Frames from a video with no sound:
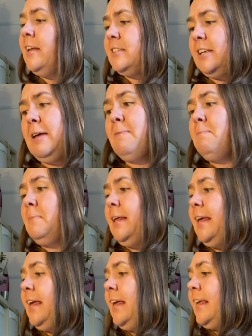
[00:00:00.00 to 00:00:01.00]

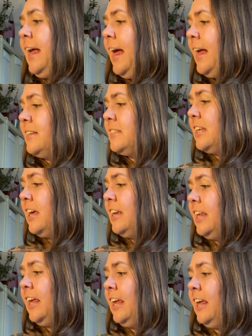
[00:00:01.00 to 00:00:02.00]
tumbling and
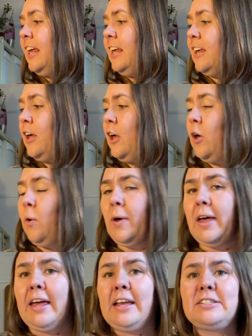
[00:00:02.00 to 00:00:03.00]
turning
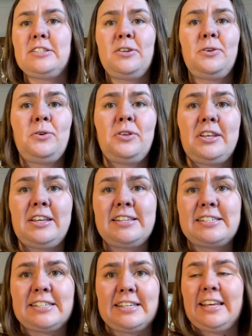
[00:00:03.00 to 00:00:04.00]
away to the
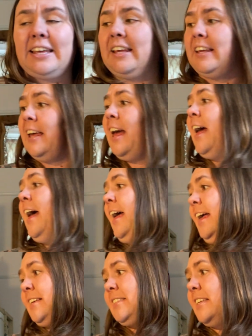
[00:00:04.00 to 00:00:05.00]
sea.
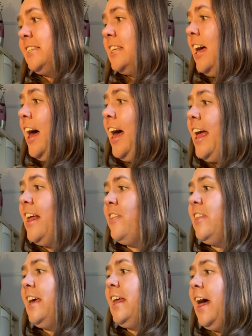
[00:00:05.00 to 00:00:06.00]
It's the time
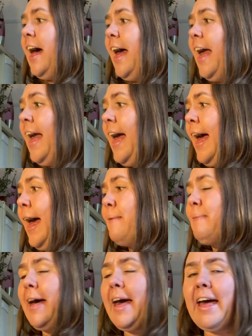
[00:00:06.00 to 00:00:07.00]
that I
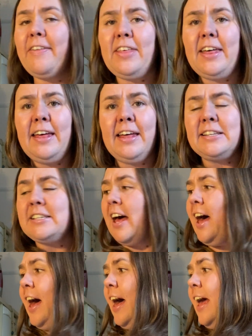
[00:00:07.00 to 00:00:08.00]
am and the
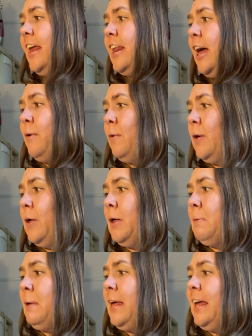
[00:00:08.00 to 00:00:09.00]
time I
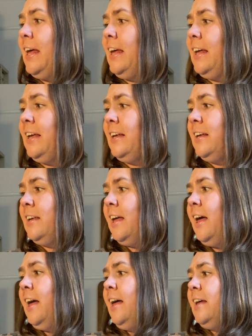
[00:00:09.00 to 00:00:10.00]
will be,
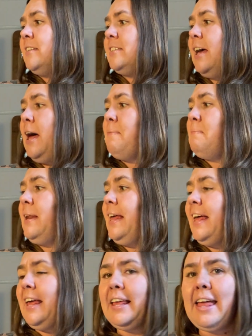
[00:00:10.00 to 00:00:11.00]

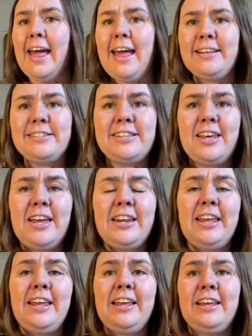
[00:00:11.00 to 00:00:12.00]
tumbling and
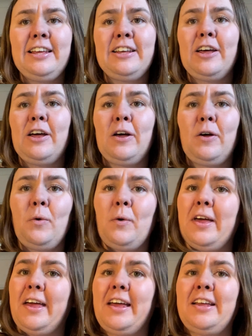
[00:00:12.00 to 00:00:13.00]
turning
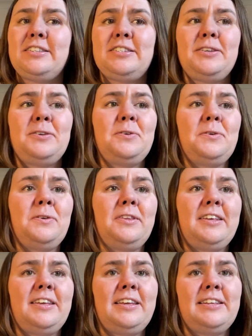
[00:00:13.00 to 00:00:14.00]
away to
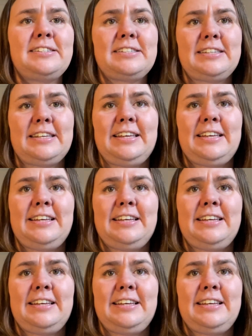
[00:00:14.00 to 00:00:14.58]
the sea.